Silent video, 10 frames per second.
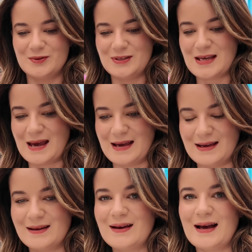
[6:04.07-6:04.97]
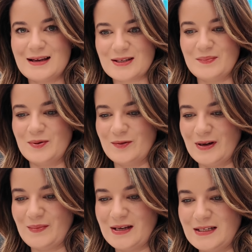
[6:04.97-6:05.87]
I will say as I'm
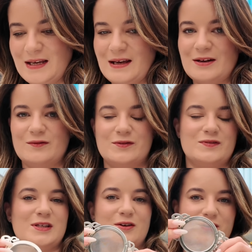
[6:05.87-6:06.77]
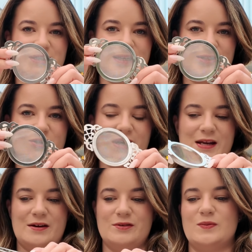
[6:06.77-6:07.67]
pouring my tea, and I've obviously got a tea
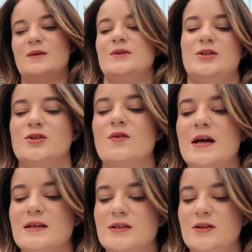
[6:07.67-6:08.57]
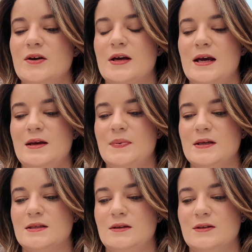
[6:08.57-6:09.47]
strainer here as well, which is great, so you don't get any
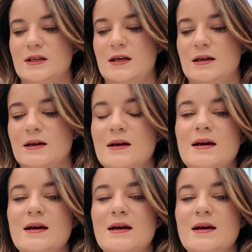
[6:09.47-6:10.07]
bits in your tea.